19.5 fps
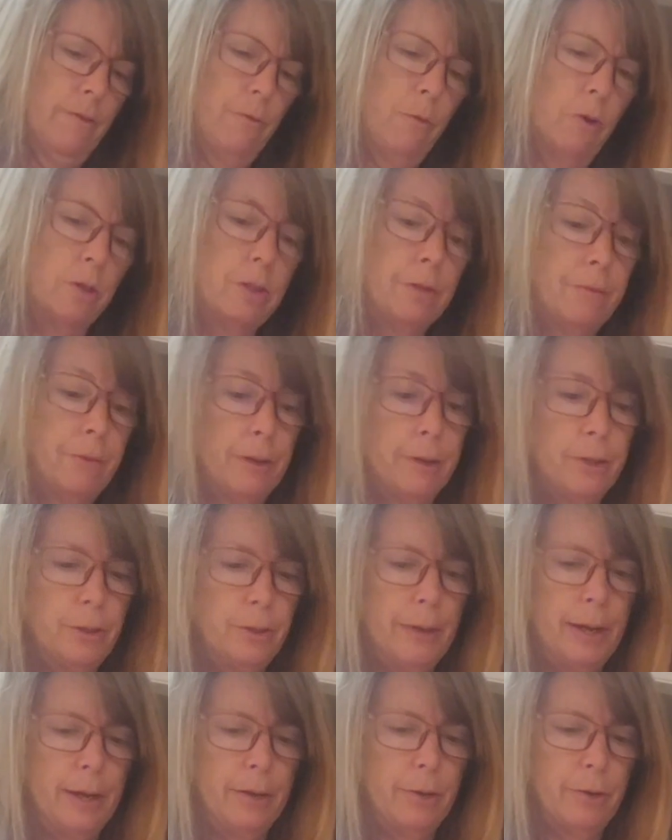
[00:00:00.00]
Of course, if I
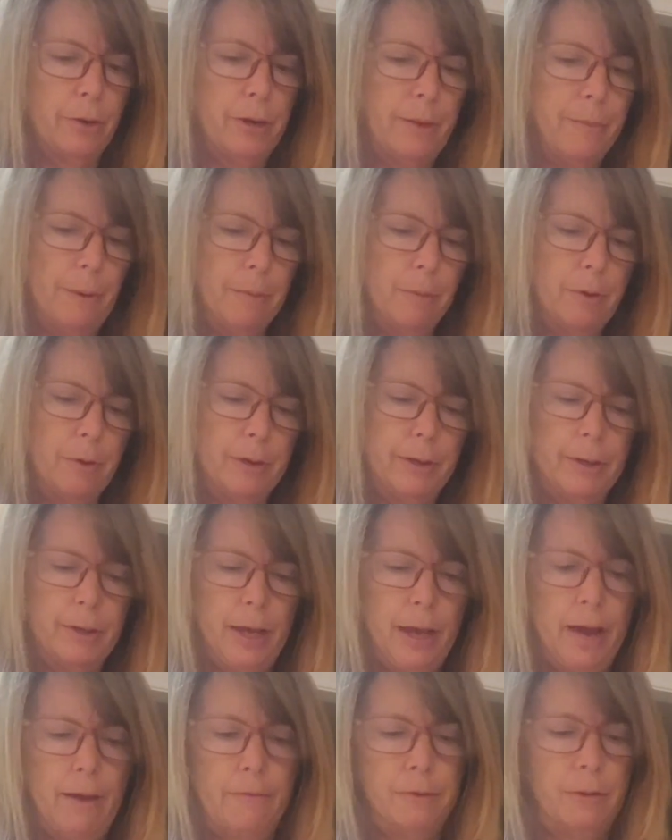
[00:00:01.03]
do add cream, I'm going
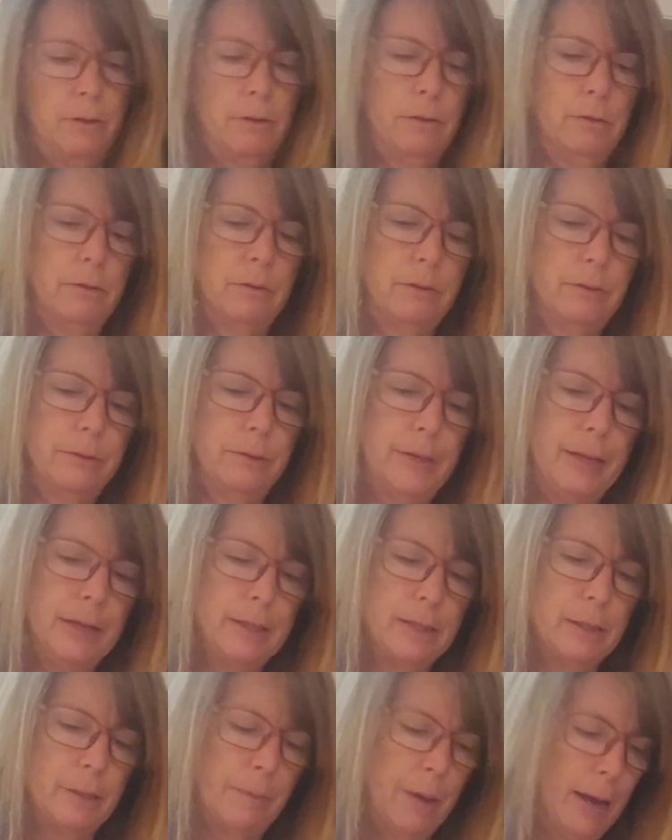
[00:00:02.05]
to have to
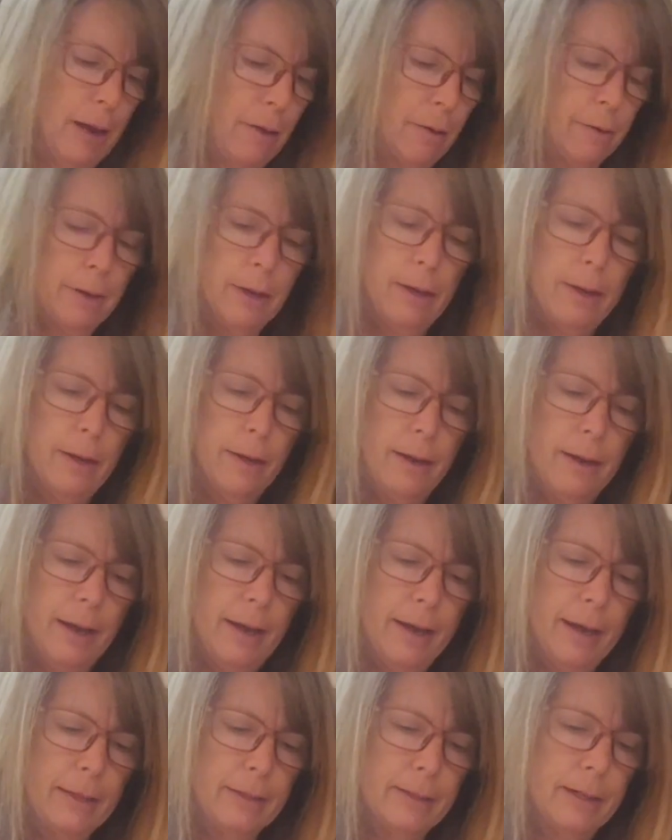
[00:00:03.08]
take some out.
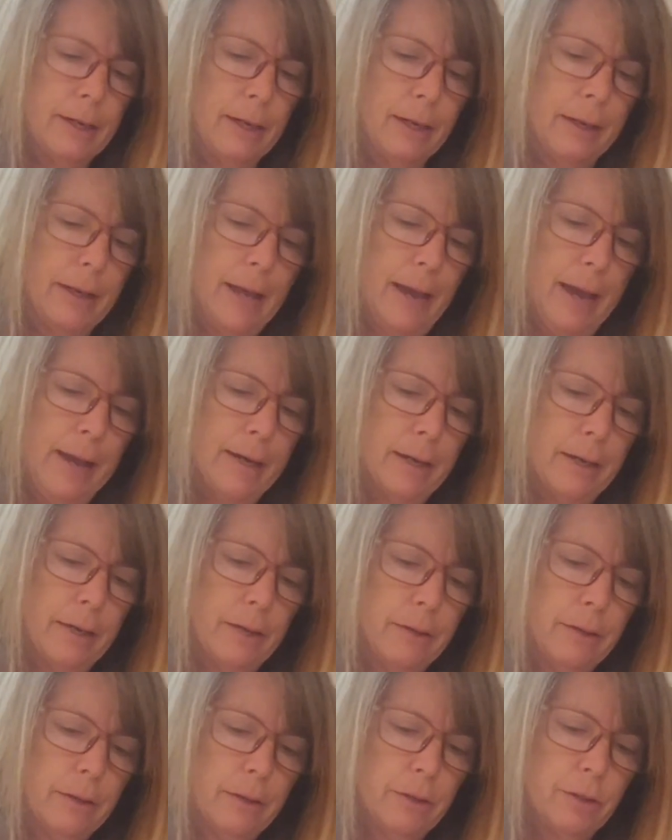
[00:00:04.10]
I accidentally added
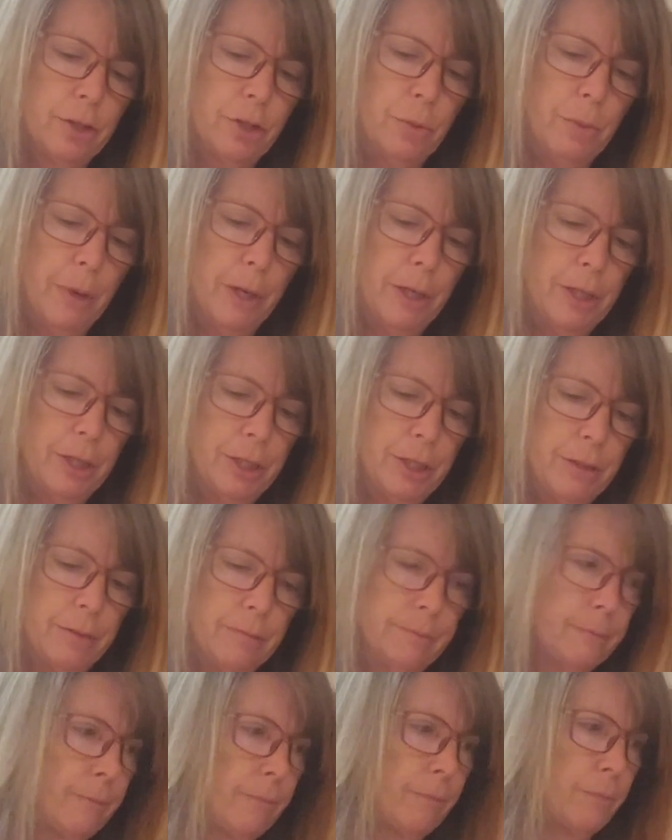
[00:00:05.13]
a little too much
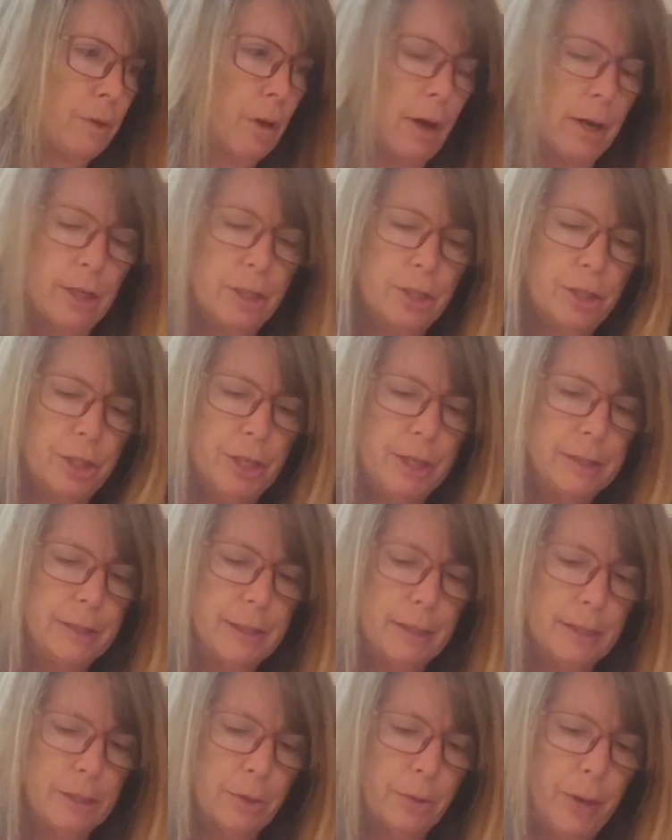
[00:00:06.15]
cottage cheese.
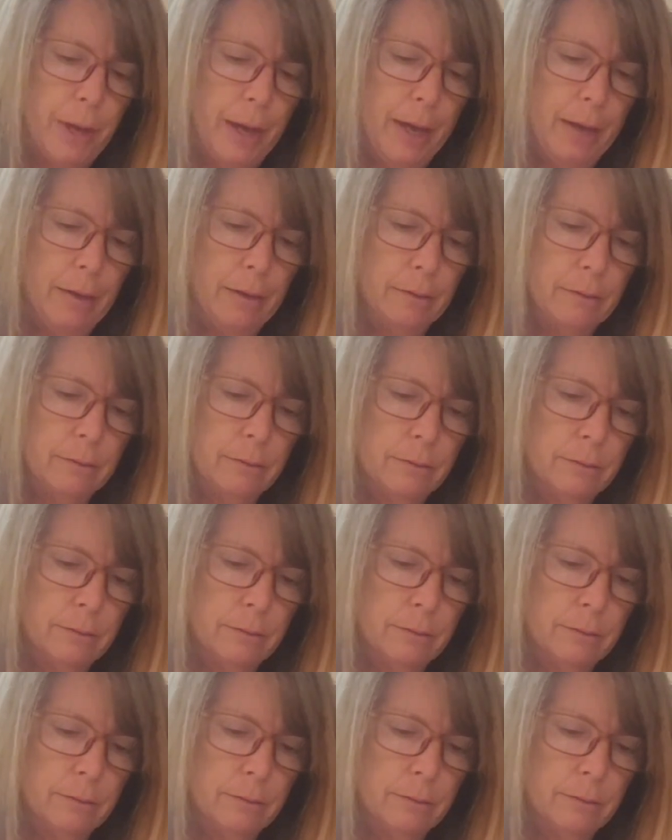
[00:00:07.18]
That's okay.